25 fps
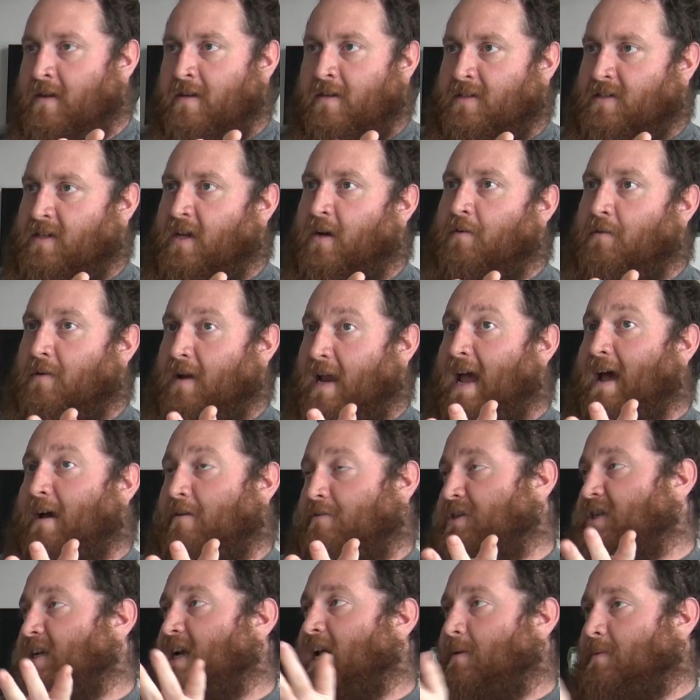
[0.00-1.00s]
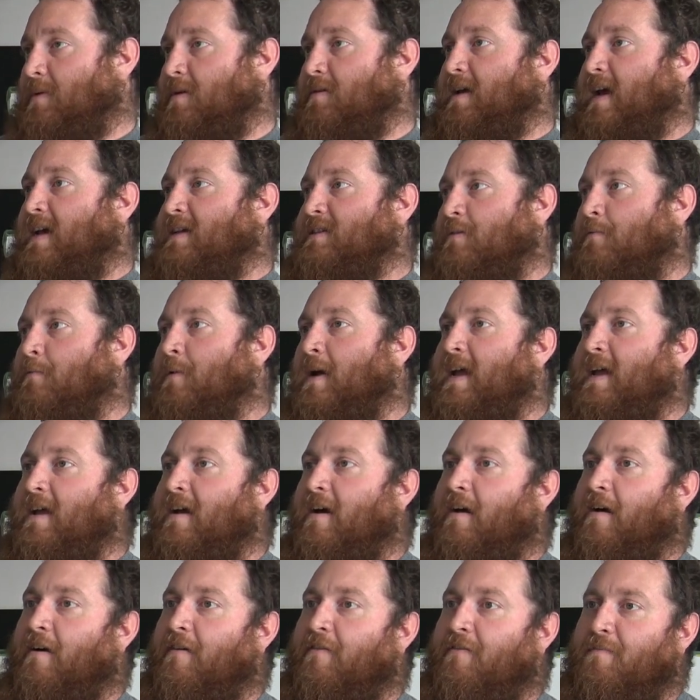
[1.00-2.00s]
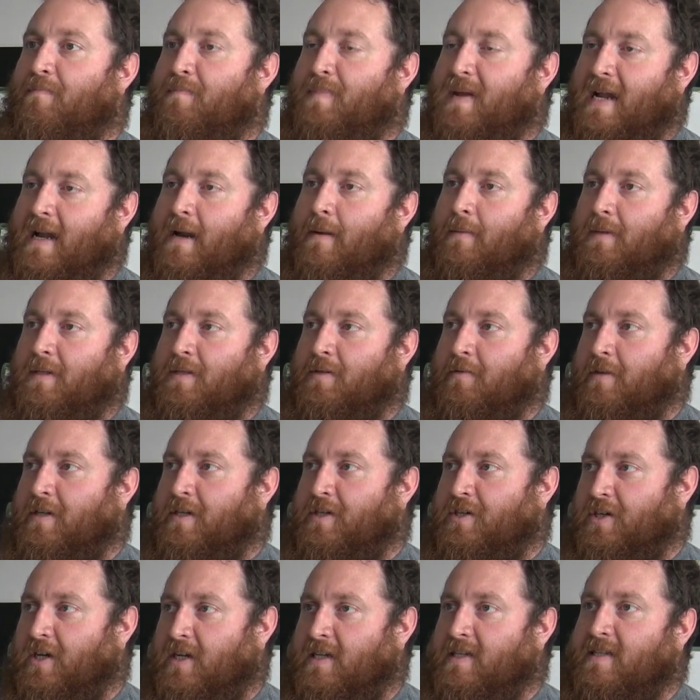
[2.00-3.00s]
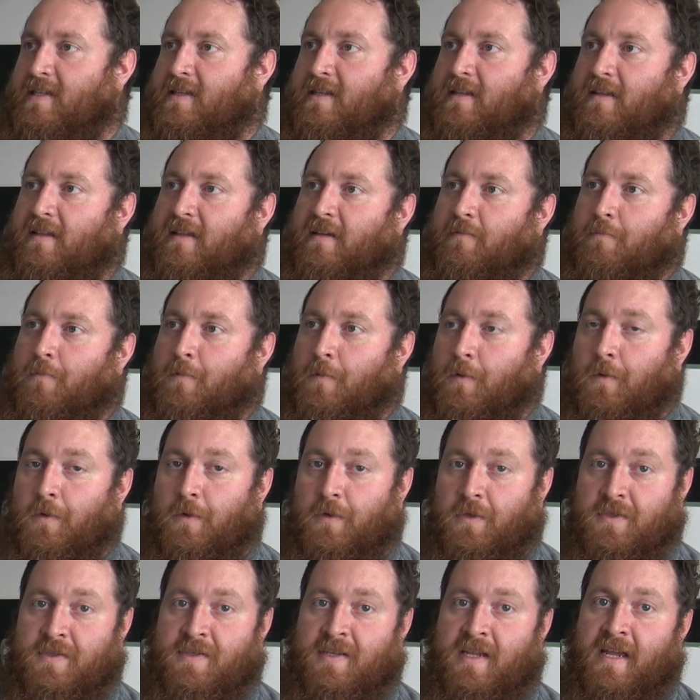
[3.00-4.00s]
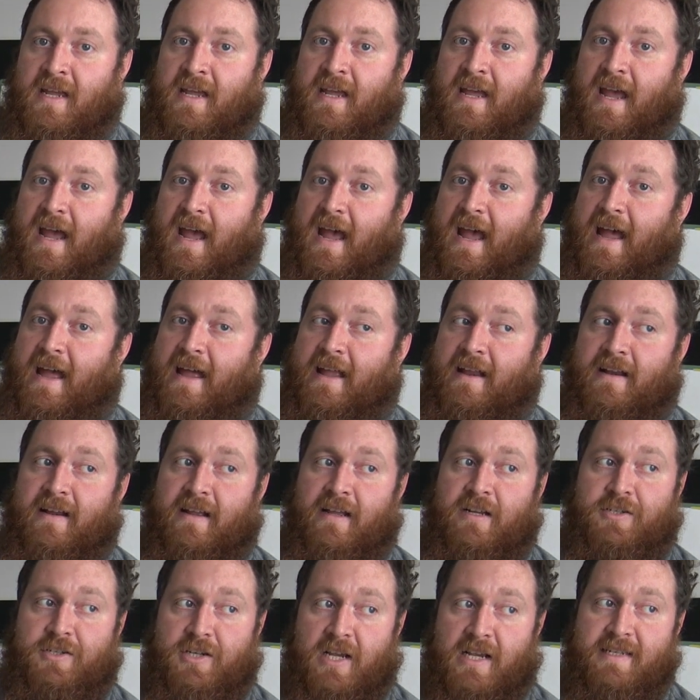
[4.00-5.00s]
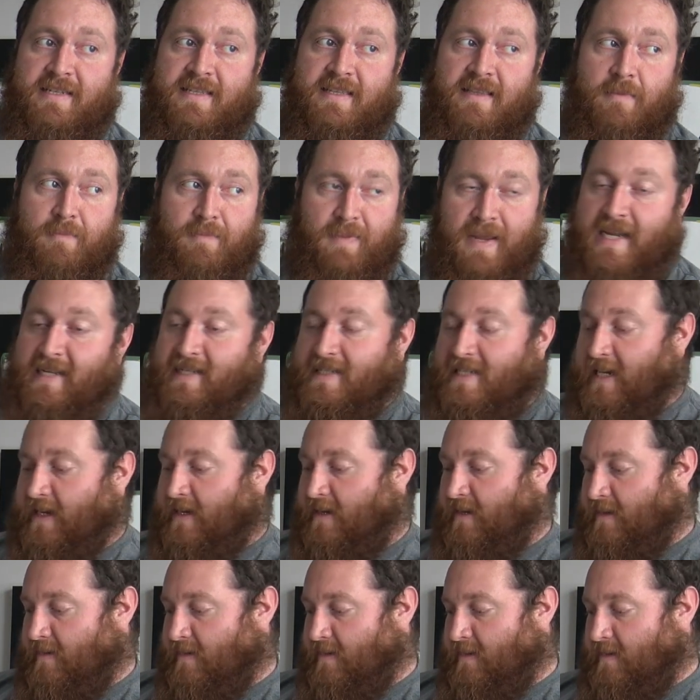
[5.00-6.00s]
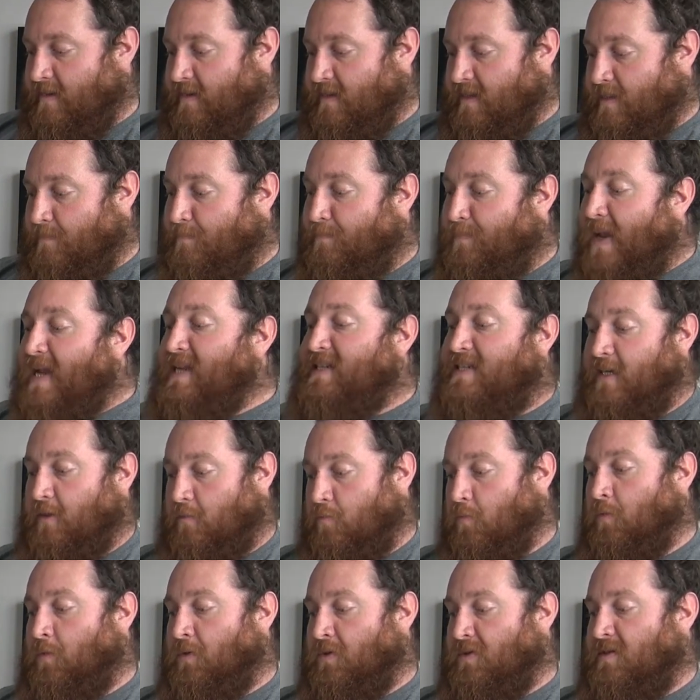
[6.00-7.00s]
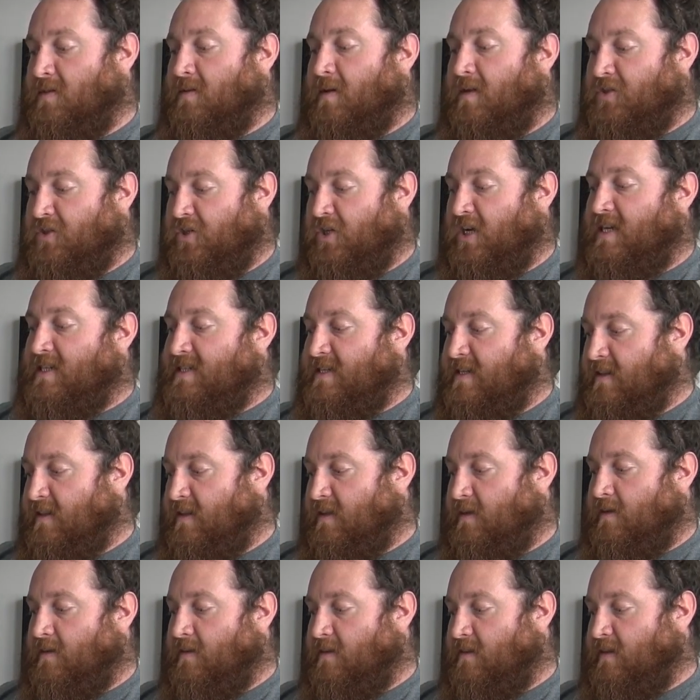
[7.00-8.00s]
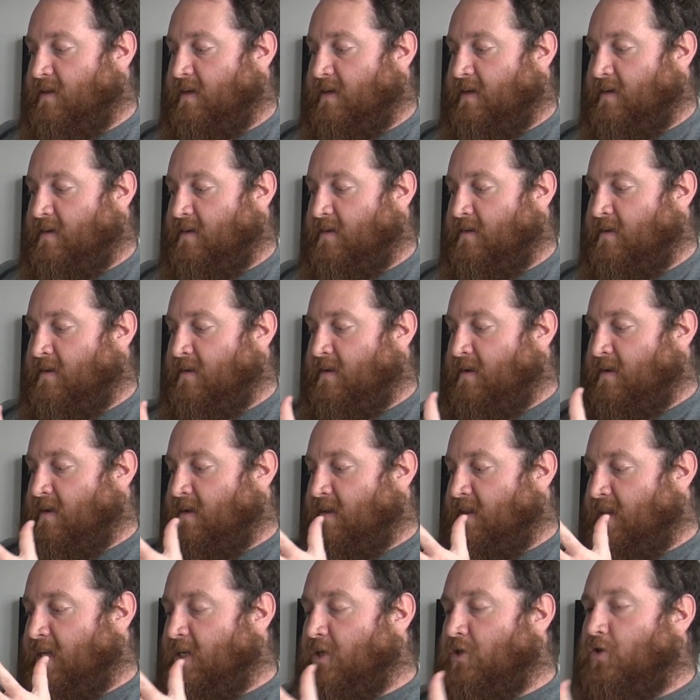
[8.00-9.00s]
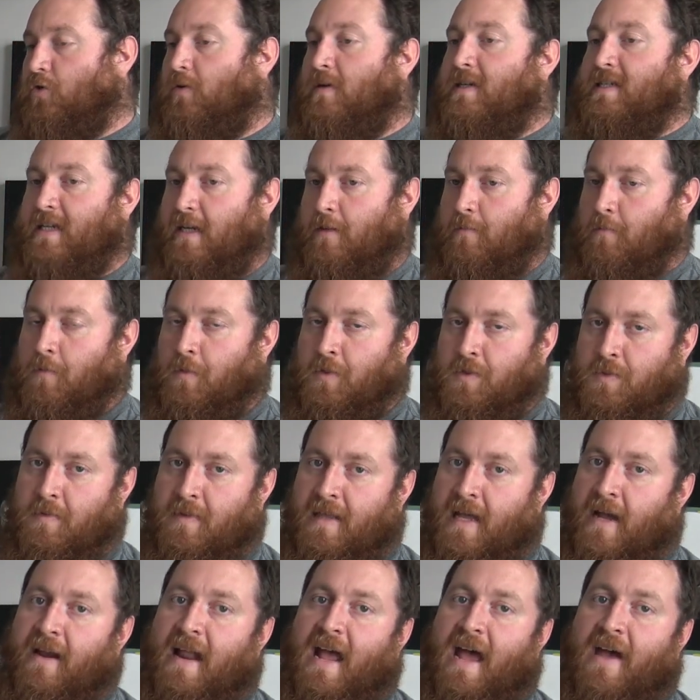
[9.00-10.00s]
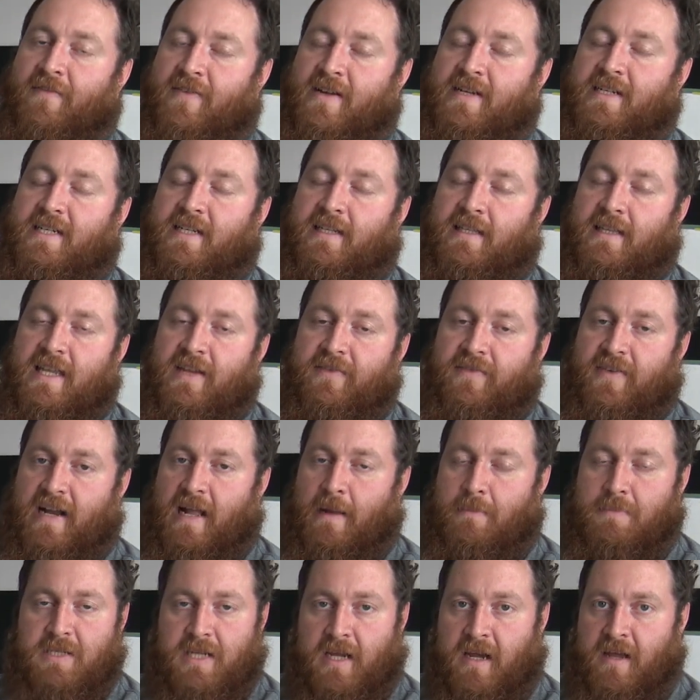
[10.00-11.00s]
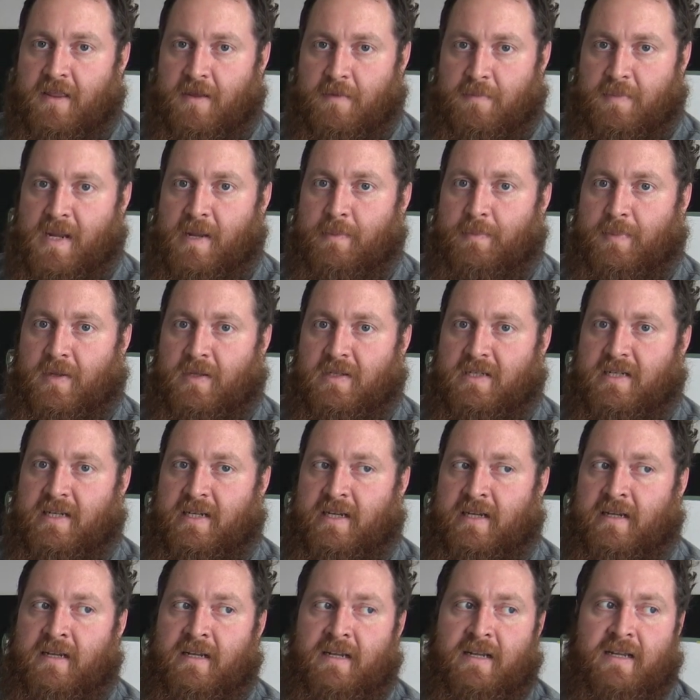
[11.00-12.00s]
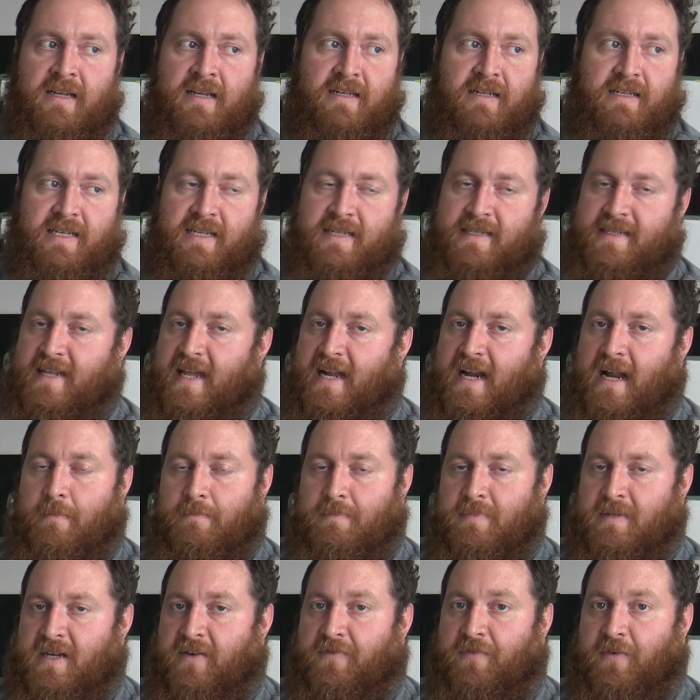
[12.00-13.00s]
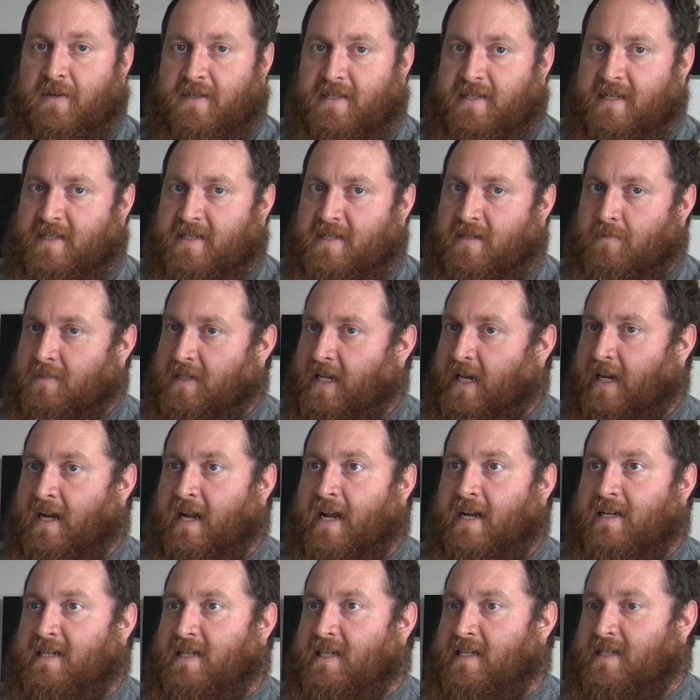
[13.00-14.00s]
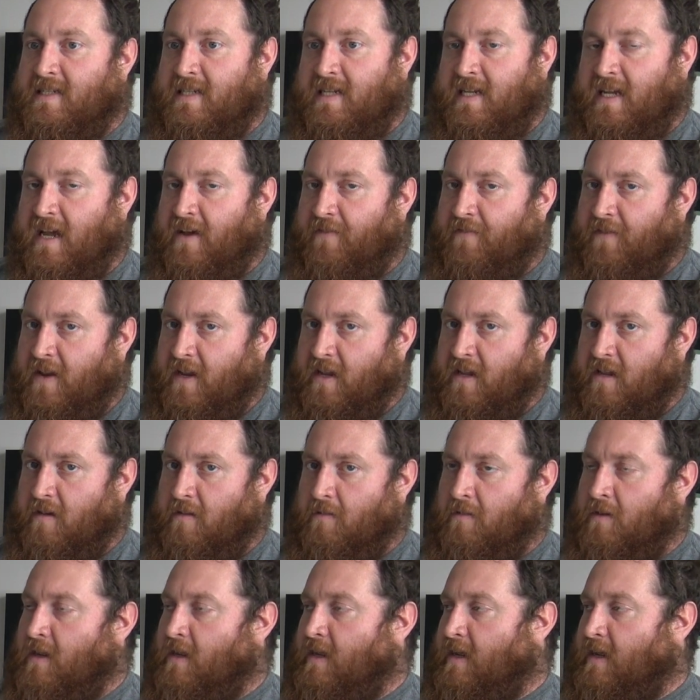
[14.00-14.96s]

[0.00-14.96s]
So now GW has a way of being able to adjust the rules and adjust the basic rules, adjust the intrinsic rules without having to leave it up to other people to set up different systems like an ITC FAQ.